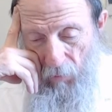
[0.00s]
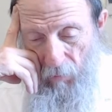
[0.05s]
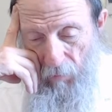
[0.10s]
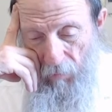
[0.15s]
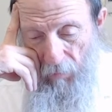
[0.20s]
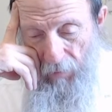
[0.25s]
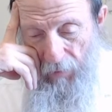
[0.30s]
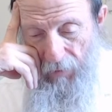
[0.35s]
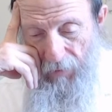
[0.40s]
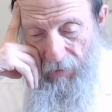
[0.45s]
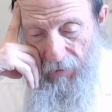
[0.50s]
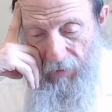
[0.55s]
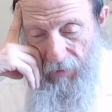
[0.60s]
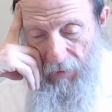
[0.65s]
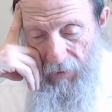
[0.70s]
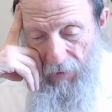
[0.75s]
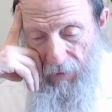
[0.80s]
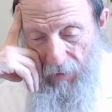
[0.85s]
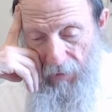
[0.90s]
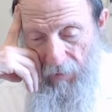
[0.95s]

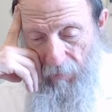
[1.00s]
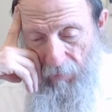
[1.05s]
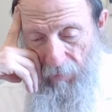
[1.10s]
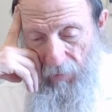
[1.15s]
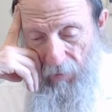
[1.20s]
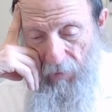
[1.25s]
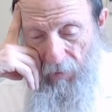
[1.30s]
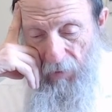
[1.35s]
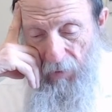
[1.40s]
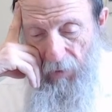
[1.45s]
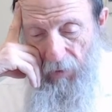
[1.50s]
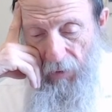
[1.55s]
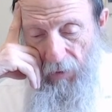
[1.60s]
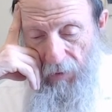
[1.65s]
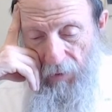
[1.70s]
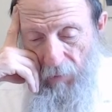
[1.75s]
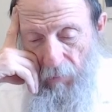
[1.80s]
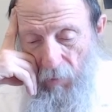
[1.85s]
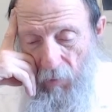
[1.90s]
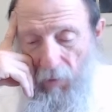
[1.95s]
ma'adanin
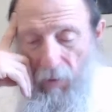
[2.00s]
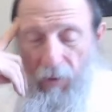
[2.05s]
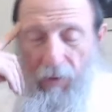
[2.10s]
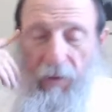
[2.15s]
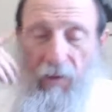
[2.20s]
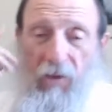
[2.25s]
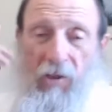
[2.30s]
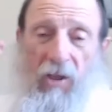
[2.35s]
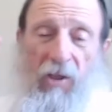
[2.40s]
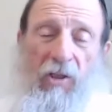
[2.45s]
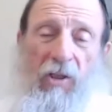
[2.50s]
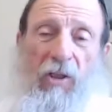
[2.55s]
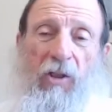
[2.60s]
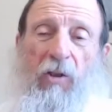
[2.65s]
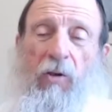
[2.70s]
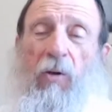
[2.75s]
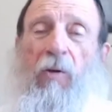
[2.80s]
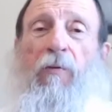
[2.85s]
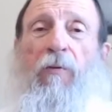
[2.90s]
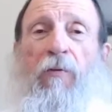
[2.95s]
et. He says the
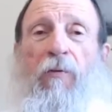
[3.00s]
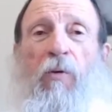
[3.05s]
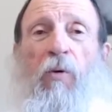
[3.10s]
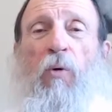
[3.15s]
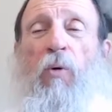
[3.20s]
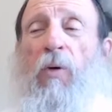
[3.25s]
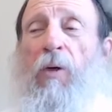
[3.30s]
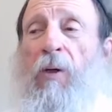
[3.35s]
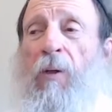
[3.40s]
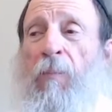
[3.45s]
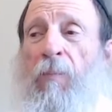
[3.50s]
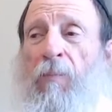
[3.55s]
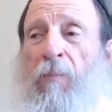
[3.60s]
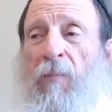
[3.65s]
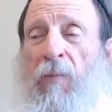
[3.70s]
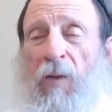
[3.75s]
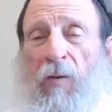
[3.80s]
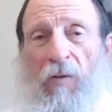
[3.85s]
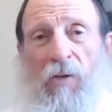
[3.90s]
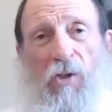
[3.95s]
good food,
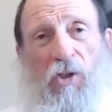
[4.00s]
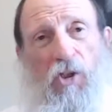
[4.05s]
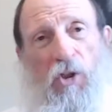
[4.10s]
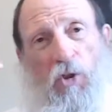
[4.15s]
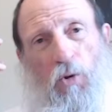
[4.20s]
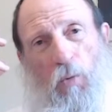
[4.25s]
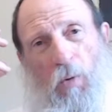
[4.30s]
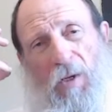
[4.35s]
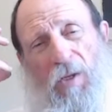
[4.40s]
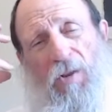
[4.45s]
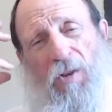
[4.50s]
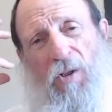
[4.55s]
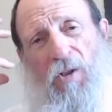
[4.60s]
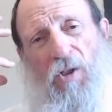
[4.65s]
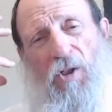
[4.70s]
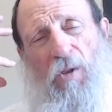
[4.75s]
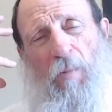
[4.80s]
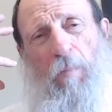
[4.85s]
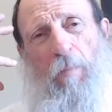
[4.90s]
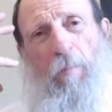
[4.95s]
this
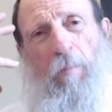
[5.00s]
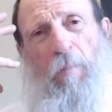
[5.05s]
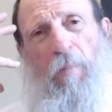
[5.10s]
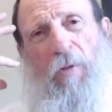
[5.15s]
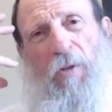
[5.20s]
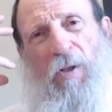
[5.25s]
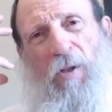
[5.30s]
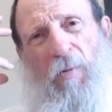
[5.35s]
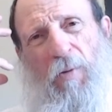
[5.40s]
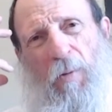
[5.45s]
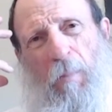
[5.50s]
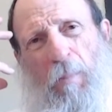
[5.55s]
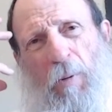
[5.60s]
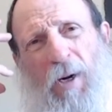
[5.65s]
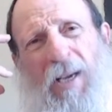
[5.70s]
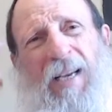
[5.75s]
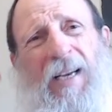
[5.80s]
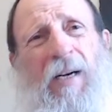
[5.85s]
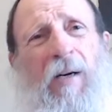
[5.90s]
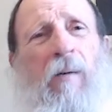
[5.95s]
strengthens the
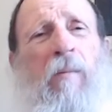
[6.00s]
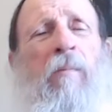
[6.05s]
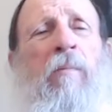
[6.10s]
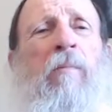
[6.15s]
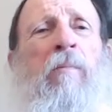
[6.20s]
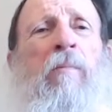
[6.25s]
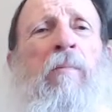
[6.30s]
brain.